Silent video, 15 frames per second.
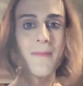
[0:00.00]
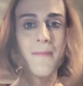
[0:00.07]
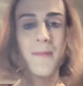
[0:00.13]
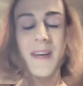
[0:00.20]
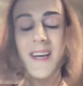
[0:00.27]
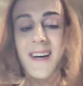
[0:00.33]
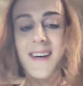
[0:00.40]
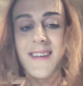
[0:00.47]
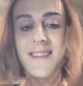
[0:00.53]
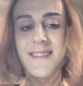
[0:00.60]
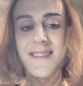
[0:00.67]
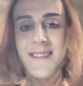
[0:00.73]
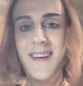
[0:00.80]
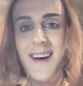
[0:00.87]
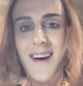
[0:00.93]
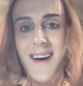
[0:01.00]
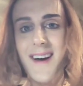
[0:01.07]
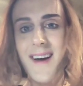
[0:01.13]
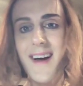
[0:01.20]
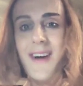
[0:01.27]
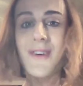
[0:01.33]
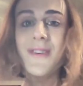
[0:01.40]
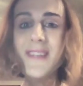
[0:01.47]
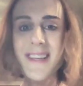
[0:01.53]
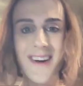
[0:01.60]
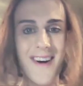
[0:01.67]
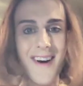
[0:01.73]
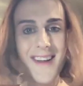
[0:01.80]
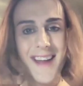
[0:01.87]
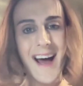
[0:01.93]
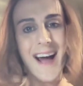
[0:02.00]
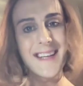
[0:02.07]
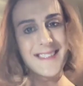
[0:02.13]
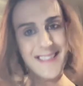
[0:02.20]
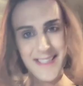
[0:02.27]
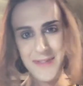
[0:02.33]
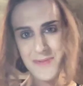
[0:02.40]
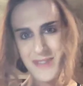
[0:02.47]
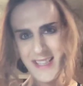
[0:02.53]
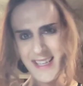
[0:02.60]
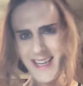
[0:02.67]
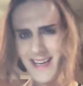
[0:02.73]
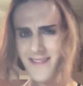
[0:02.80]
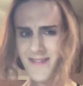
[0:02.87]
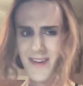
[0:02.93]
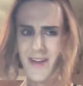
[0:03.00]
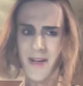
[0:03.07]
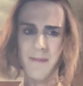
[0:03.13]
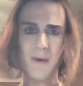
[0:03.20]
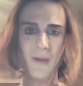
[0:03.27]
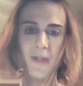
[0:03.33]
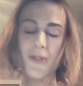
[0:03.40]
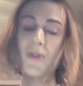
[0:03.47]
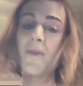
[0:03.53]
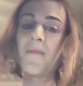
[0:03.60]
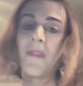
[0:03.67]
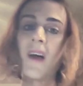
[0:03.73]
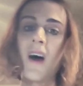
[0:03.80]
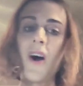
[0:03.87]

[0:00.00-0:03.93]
because early on I didn't really get very emotional.